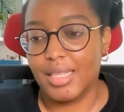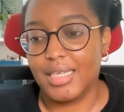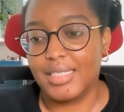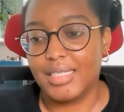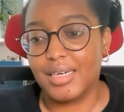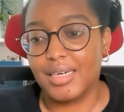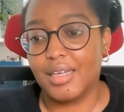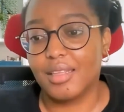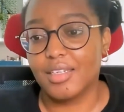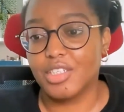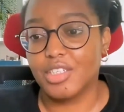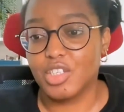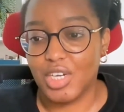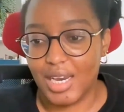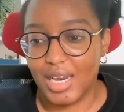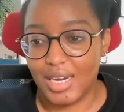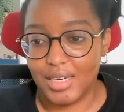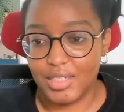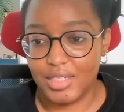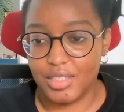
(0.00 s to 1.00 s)
That's another
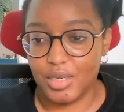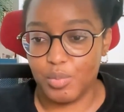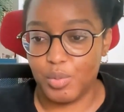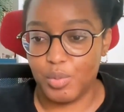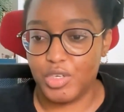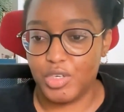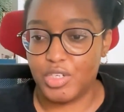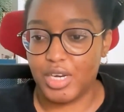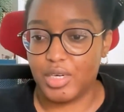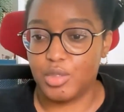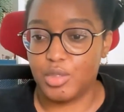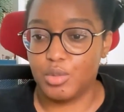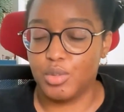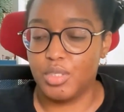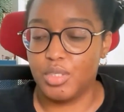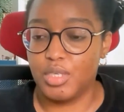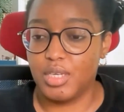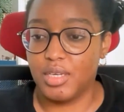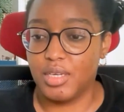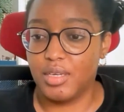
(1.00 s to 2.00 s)
challenge that we're trying
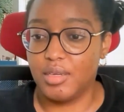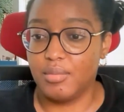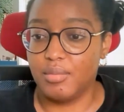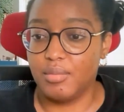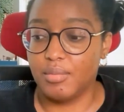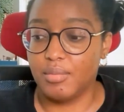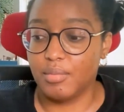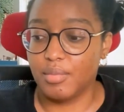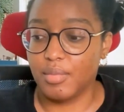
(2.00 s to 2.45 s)
to see.